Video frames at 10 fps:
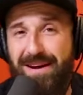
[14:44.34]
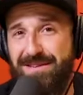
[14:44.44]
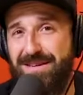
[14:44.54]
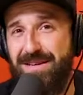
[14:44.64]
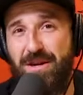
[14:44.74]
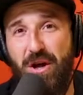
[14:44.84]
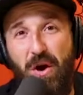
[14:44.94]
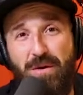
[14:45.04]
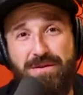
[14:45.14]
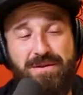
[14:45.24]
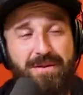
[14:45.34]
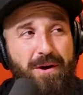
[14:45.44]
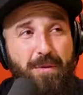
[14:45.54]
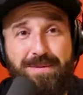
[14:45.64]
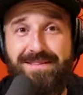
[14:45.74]
actually going to go, so I
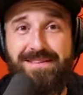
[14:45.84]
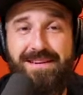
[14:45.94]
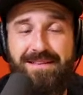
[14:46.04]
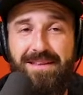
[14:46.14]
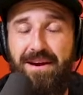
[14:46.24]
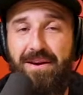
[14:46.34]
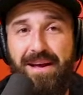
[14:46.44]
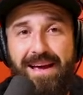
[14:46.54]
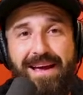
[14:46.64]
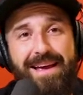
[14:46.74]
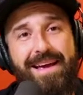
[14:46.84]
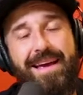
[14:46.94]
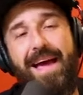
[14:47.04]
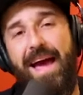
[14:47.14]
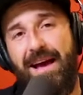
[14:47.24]
hope to see you there.
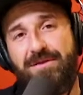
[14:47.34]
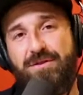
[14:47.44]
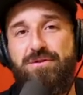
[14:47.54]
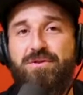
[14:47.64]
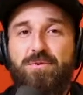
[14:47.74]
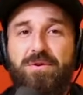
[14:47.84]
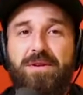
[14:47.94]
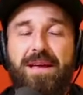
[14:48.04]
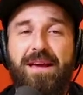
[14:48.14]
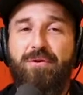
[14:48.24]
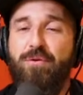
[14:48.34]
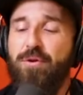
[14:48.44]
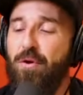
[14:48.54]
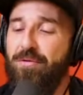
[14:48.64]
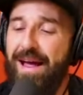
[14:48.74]
As usual, if you
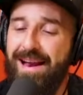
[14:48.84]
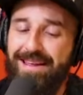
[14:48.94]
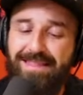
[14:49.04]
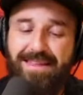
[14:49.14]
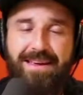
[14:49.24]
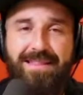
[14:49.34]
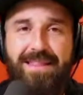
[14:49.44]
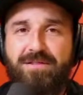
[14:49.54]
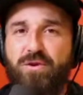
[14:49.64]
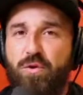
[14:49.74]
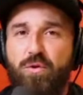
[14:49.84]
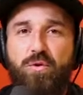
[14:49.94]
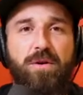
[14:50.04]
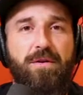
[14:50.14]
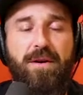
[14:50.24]
know of anything that's
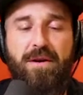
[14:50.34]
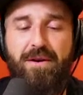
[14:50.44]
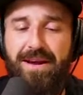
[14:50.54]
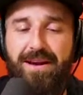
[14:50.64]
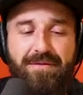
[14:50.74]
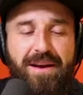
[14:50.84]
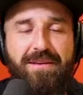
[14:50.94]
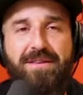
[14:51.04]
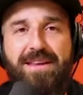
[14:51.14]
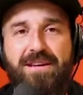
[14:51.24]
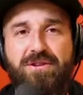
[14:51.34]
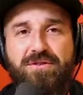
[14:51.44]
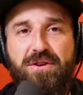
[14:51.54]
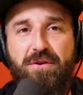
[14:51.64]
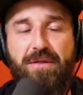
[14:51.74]
cool or innovative in the
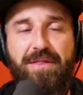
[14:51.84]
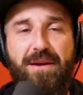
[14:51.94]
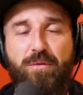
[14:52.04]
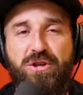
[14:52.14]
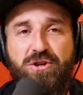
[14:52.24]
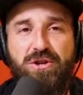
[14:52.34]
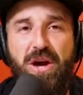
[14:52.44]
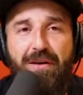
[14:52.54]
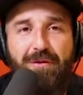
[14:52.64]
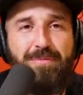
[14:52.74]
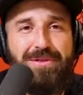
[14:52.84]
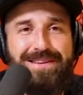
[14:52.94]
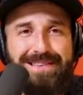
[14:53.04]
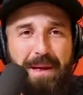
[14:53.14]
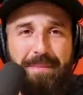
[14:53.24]
industry you think we should cover,
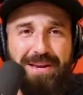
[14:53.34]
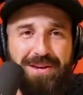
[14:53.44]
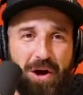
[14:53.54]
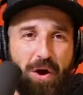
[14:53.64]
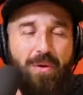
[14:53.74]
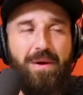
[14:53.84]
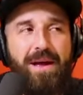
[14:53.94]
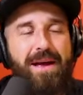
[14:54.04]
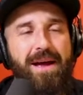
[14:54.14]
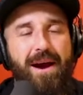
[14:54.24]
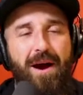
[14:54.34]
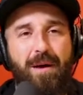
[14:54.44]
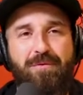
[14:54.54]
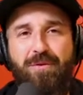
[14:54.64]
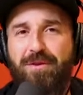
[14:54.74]
please let me know.
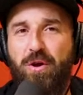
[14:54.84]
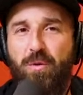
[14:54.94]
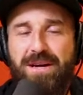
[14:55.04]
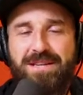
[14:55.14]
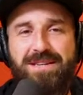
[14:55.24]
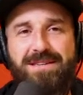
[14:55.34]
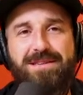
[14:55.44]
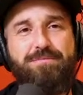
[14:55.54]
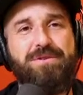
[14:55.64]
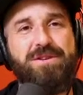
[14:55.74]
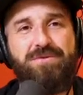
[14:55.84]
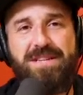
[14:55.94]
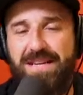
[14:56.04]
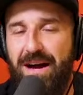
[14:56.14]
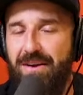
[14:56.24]
If you have any questions, please
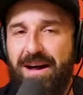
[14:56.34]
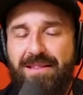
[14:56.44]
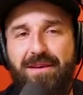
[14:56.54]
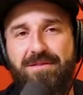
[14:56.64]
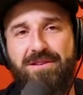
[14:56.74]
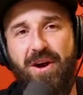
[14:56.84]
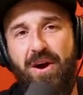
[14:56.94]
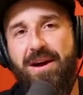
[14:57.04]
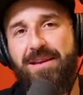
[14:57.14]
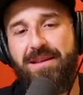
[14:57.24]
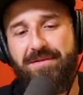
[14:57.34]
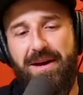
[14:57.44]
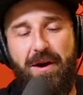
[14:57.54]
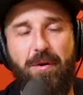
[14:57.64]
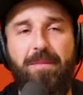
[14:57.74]
reach out. I'd love to talk. I'd love to
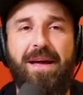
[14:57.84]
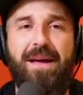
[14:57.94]
help.